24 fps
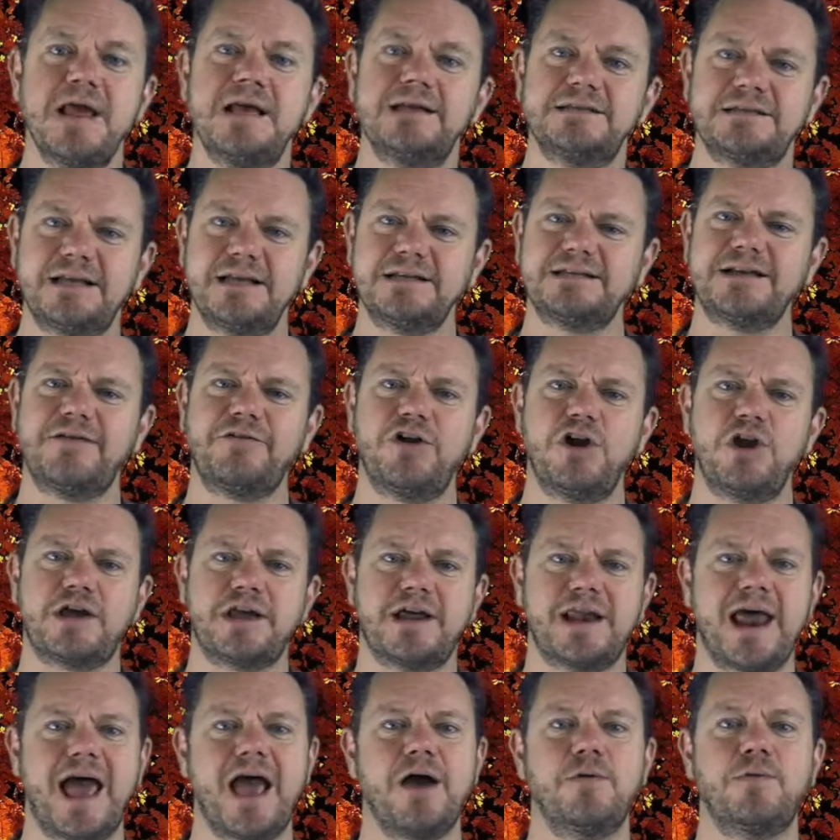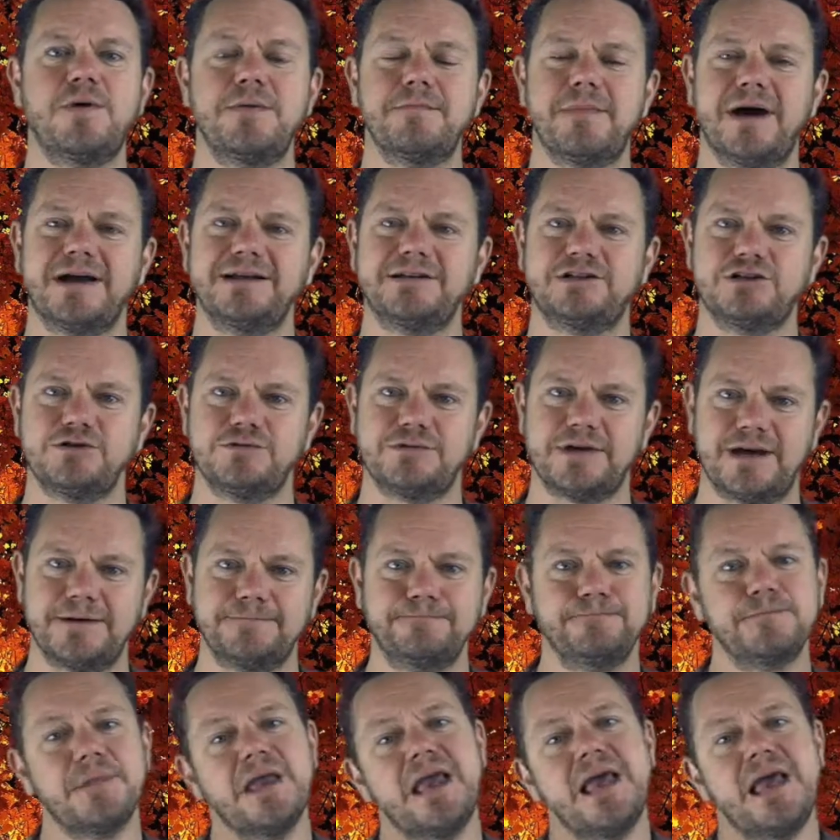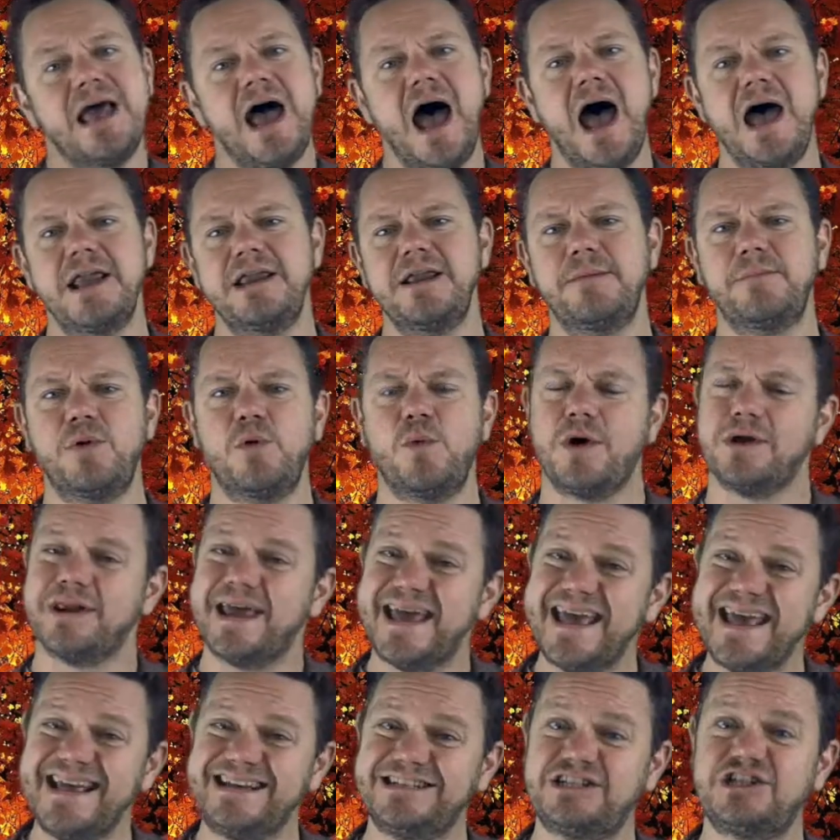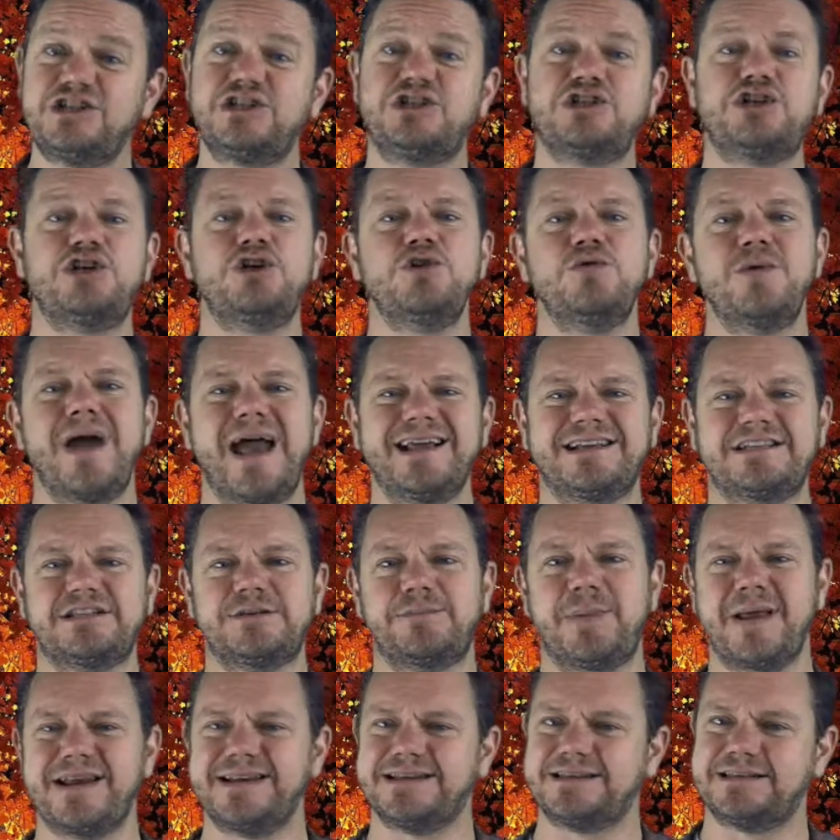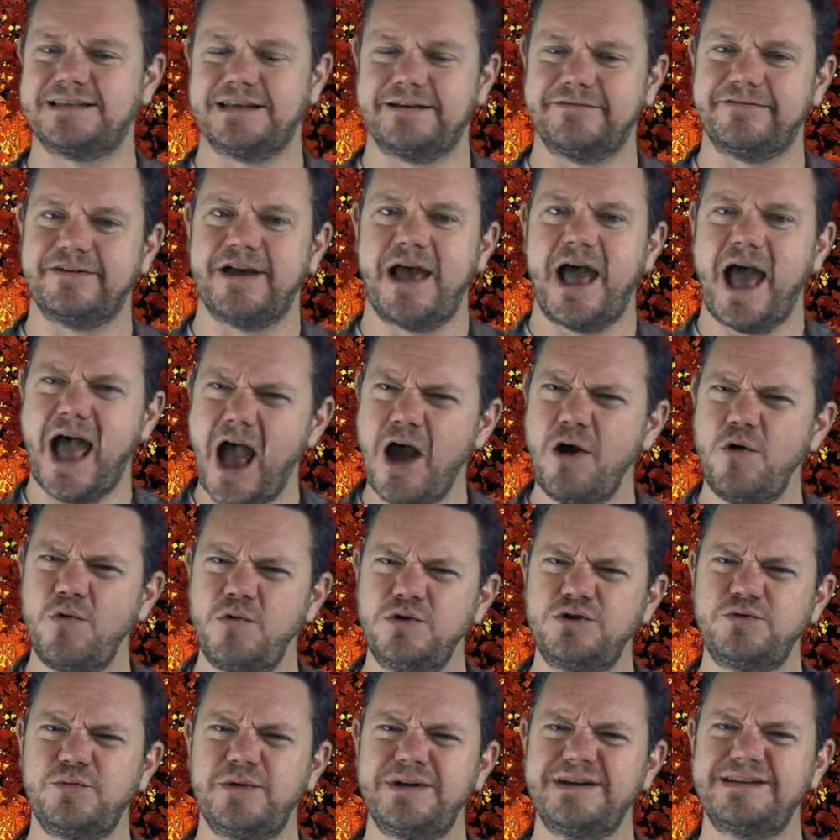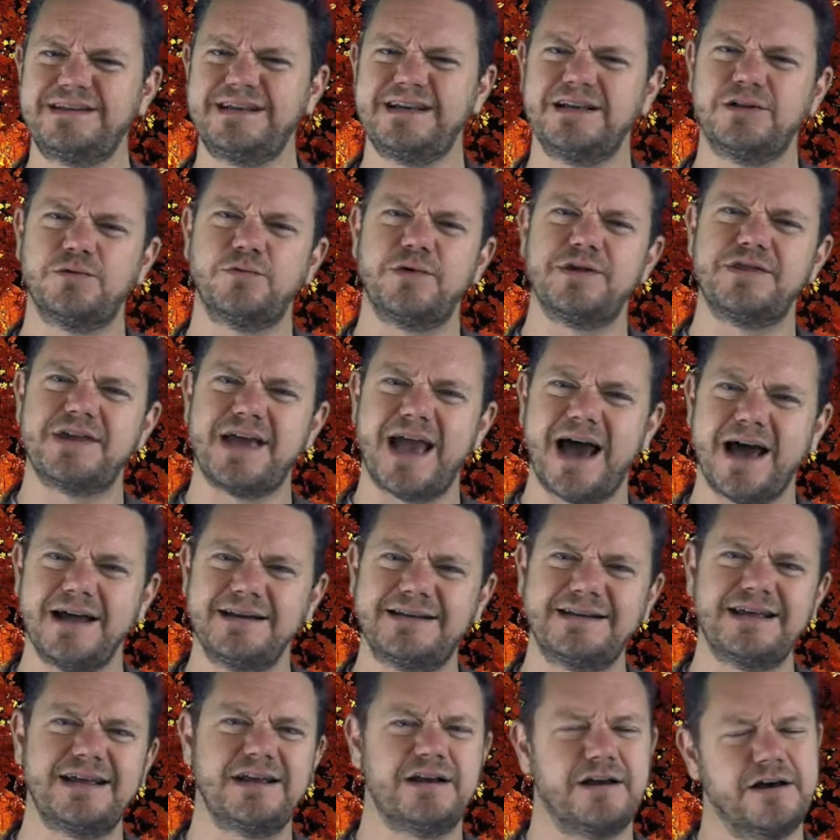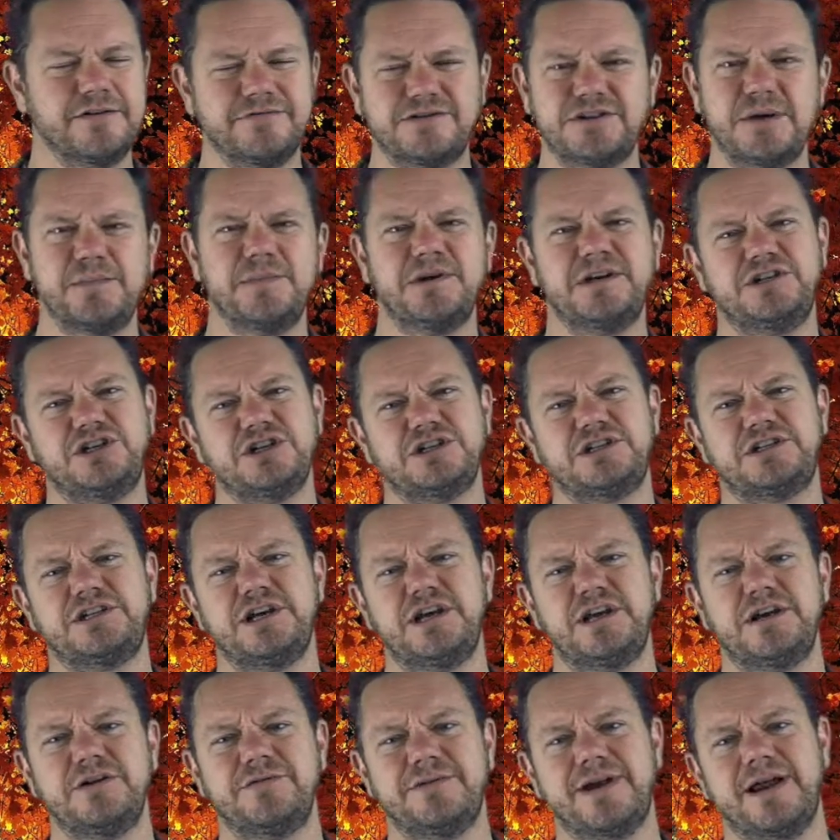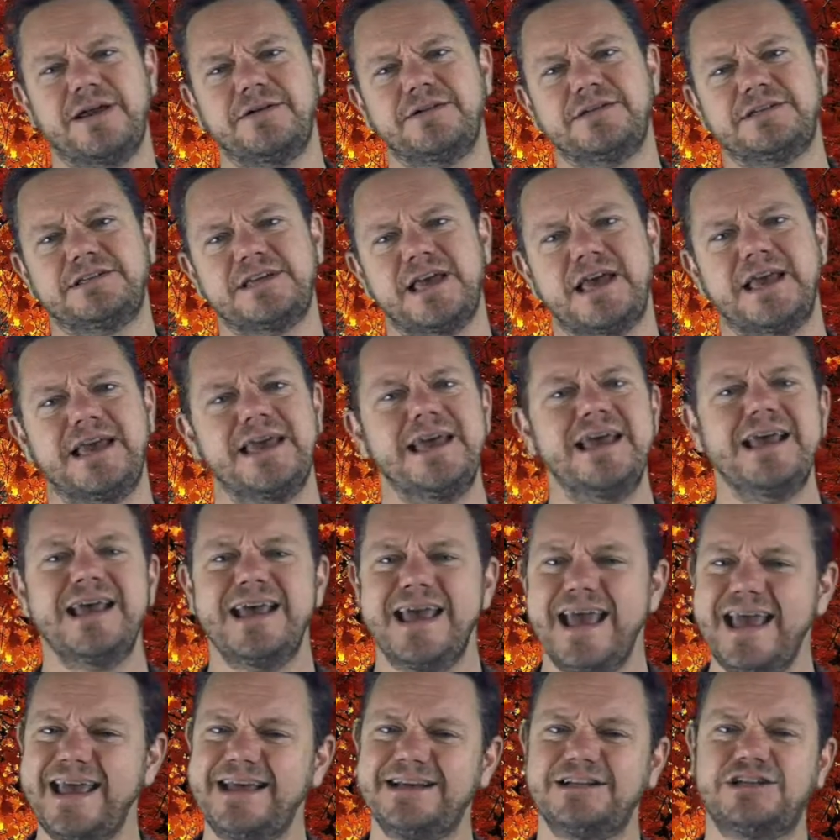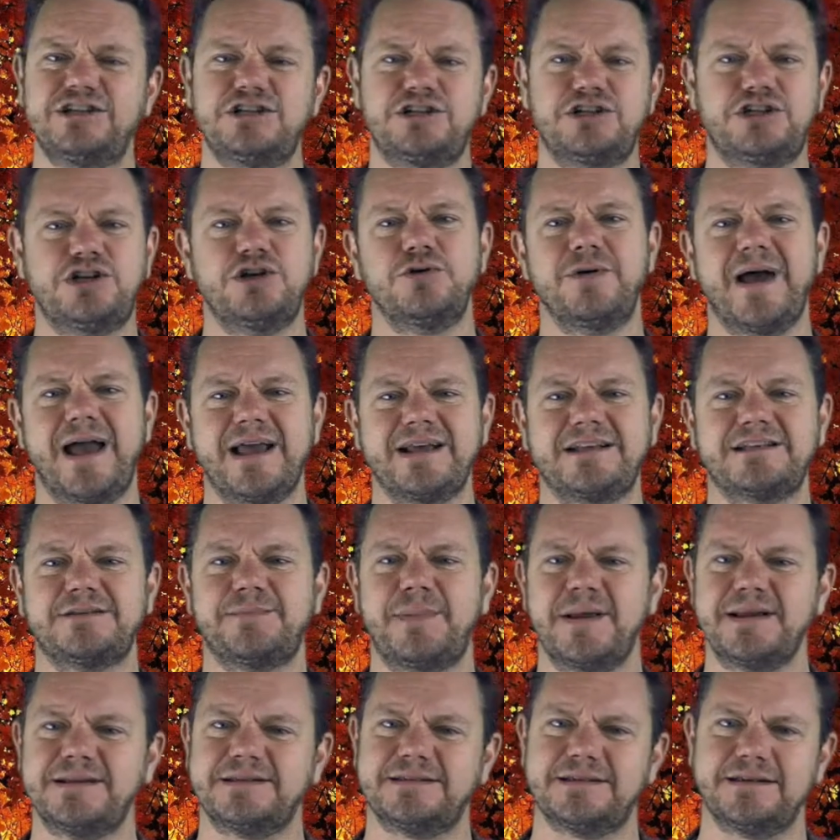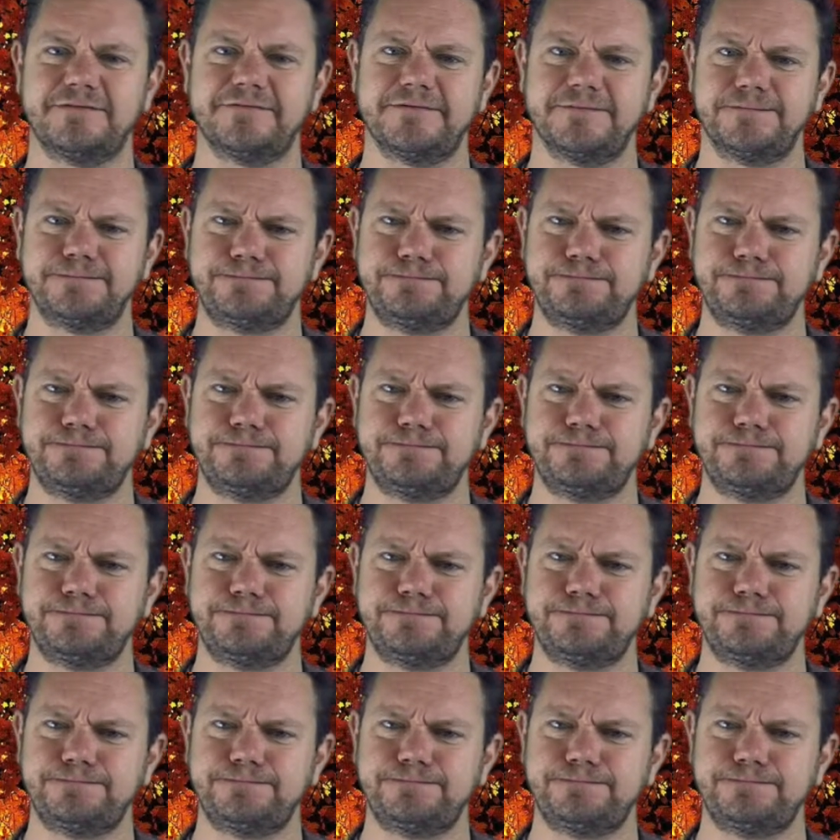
So let's have a look at how we might do that. Number 1, it's too expensive. How would we deal with the idea of somebody just turning around and saying, it's too expensive?